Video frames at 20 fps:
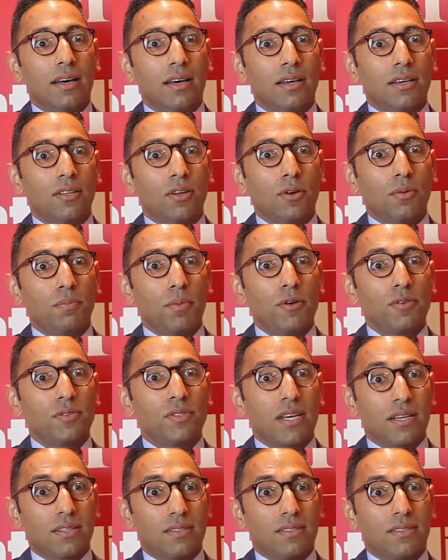you know, both
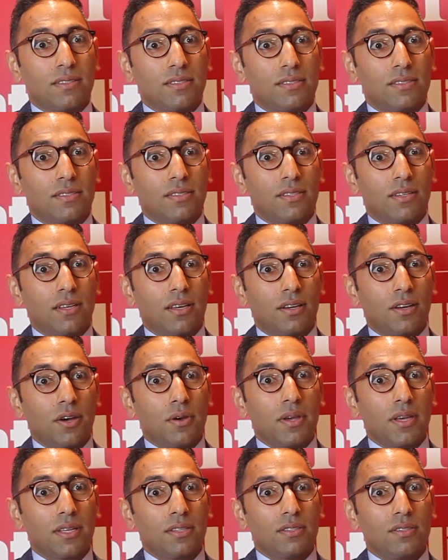sectors
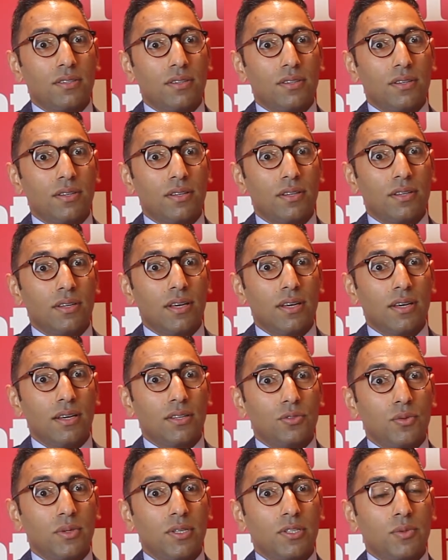going into
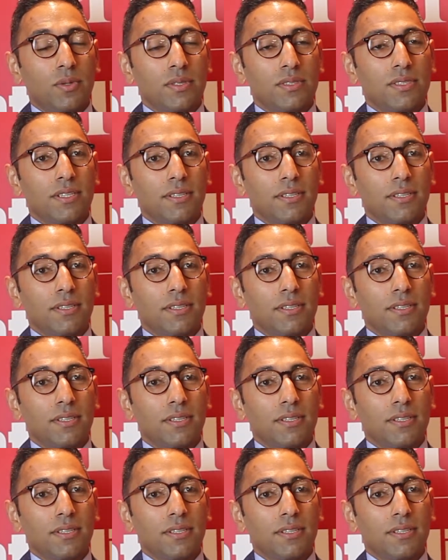2020.